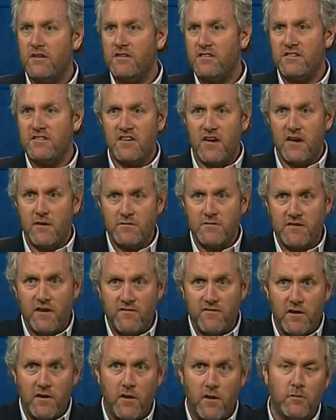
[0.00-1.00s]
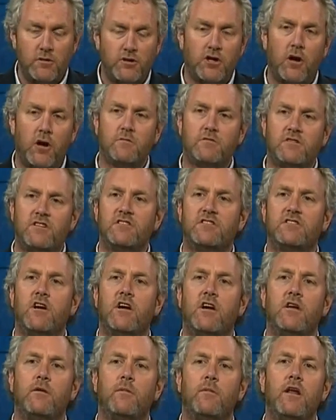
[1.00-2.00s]
about. It's the same stuff that Noam Chomsky is
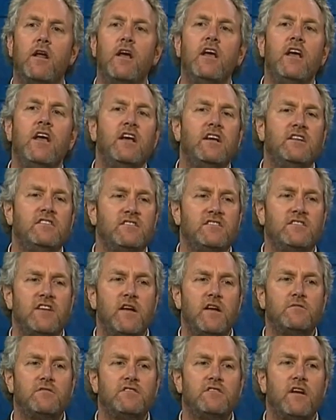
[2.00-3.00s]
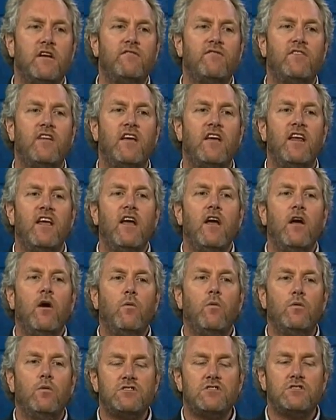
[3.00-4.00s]
talking about. It's the same stuff that
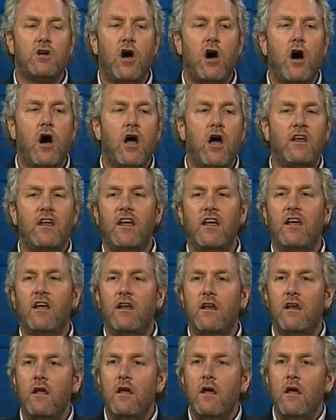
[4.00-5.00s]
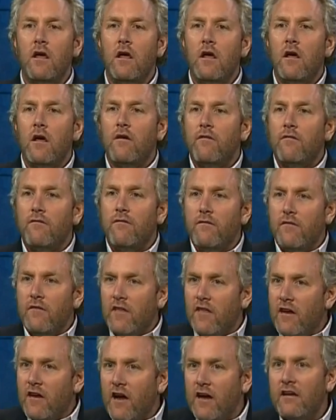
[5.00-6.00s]
was taught in
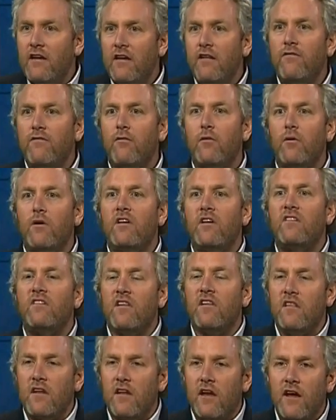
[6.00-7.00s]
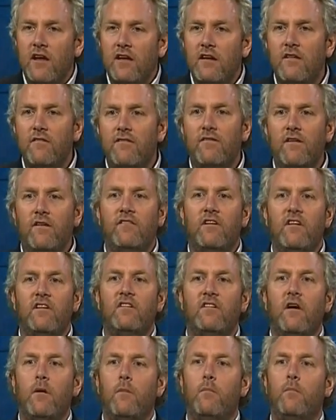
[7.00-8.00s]
the 1940s and the
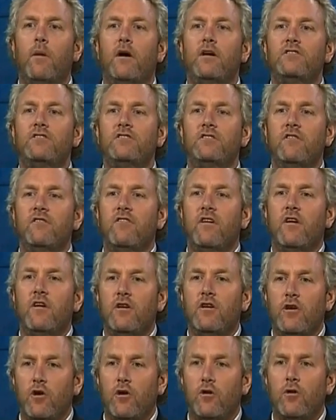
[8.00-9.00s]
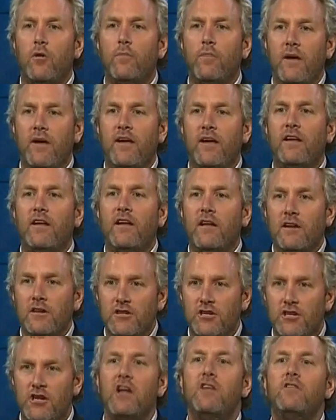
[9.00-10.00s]
1950s. A bunch of European
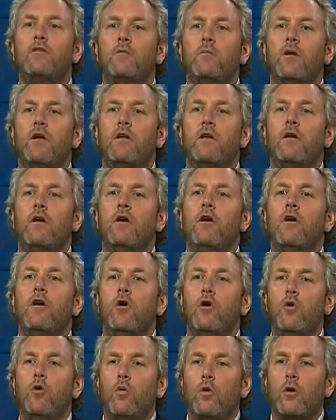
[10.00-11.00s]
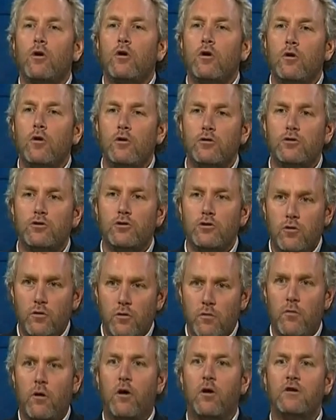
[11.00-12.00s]
gentlemen who were
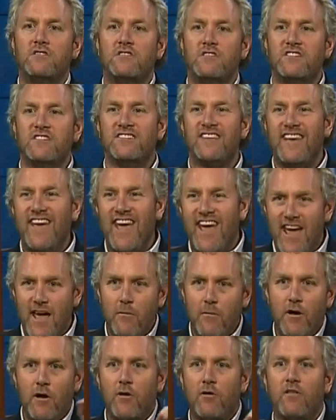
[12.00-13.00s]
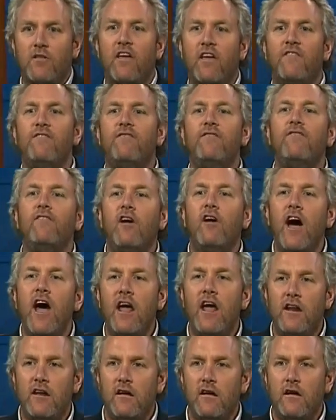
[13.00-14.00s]
cultural Marxists came here. They
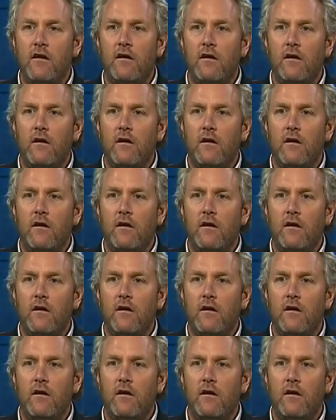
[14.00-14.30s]
fled